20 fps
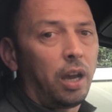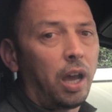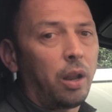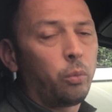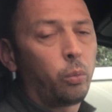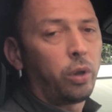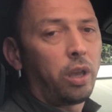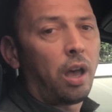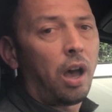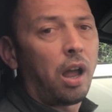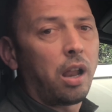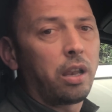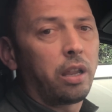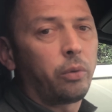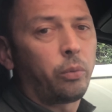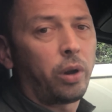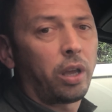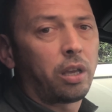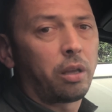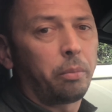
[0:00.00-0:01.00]
and we highly
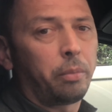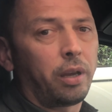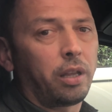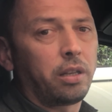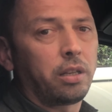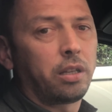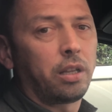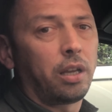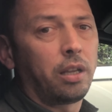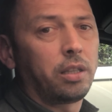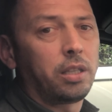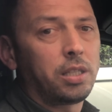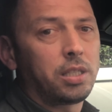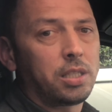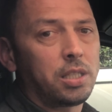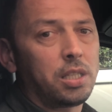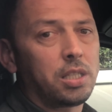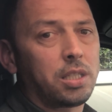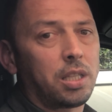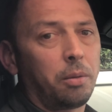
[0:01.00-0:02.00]
recommend this
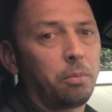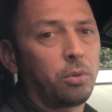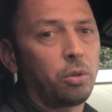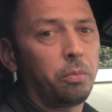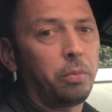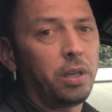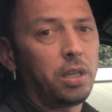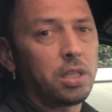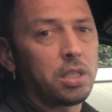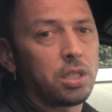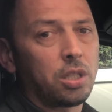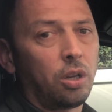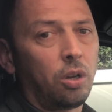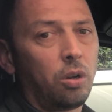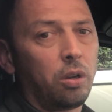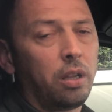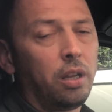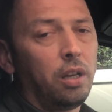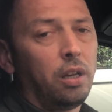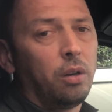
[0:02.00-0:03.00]
system to be
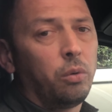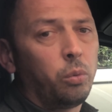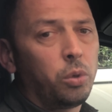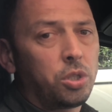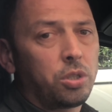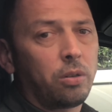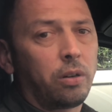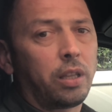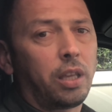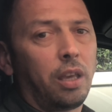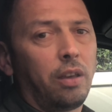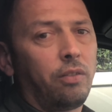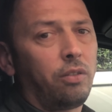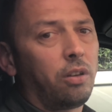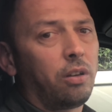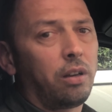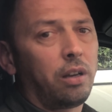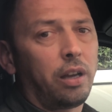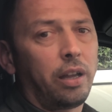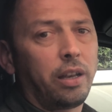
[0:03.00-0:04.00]
installed, which will give
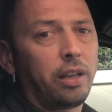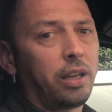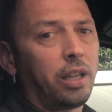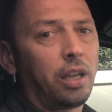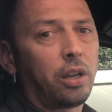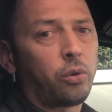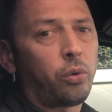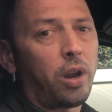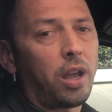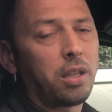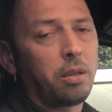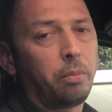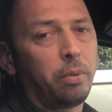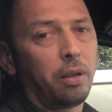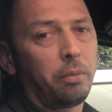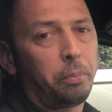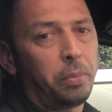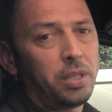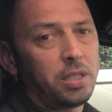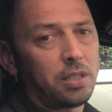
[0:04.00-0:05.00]
you an
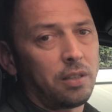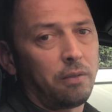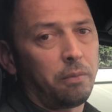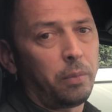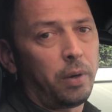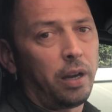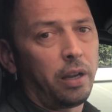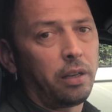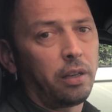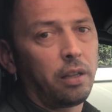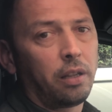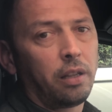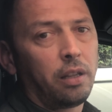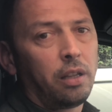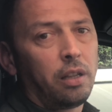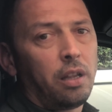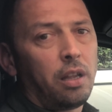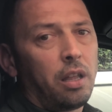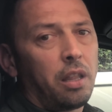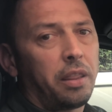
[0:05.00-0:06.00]
incredible peace of mind.
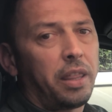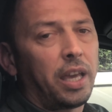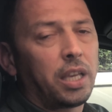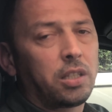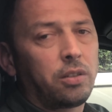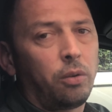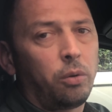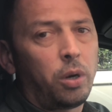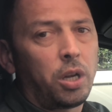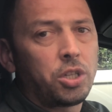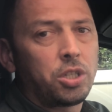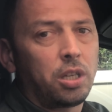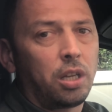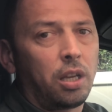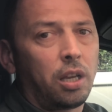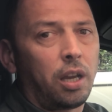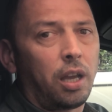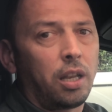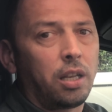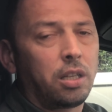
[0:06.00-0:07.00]
Thanks for
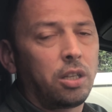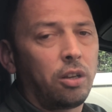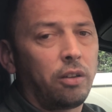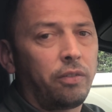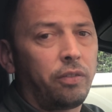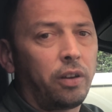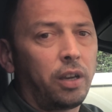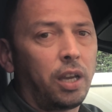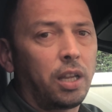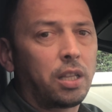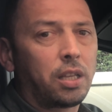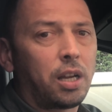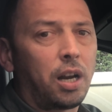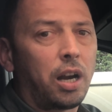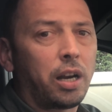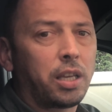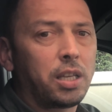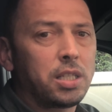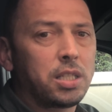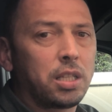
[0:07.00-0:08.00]
watching, and don't forget
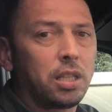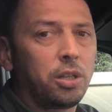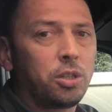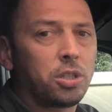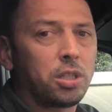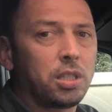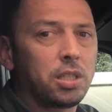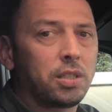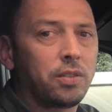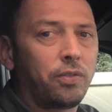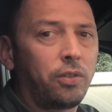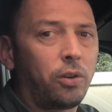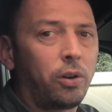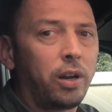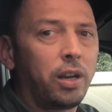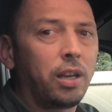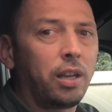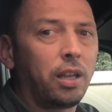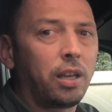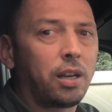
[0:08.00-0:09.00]
Car Key Solutions for
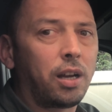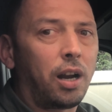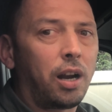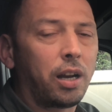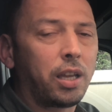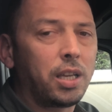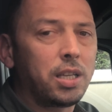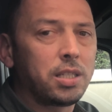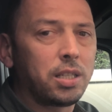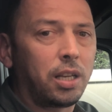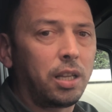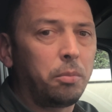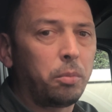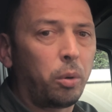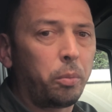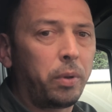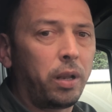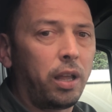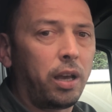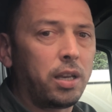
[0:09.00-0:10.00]
any car keys and
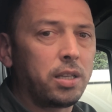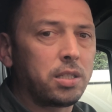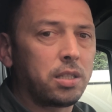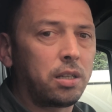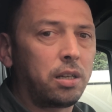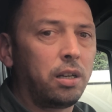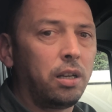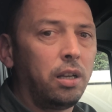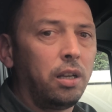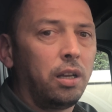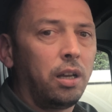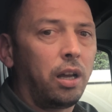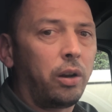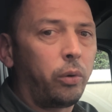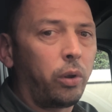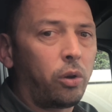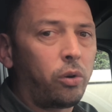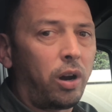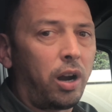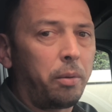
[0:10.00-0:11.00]
immobilizer
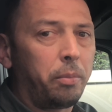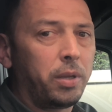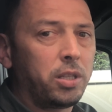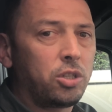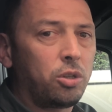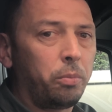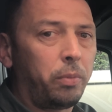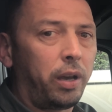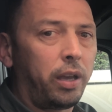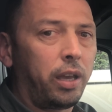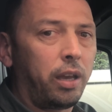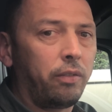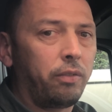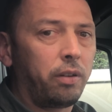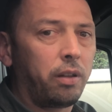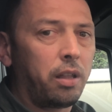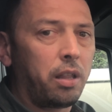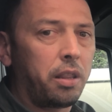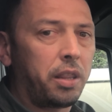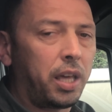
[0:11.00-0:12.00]
requirements you might have.
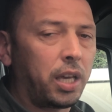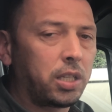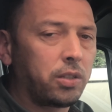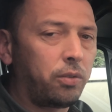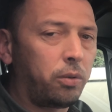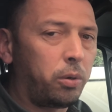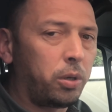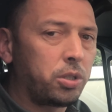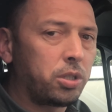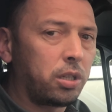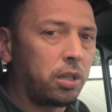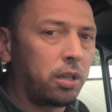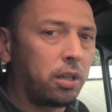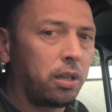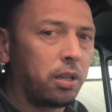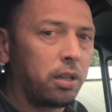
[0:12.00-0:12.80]
Thanks for watching.